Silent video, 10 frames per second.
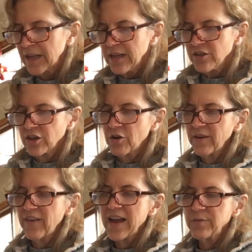So
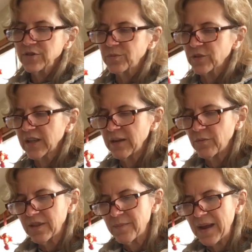if I was working
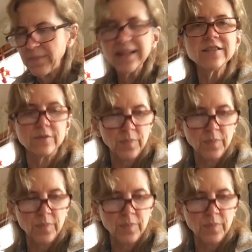with my pencil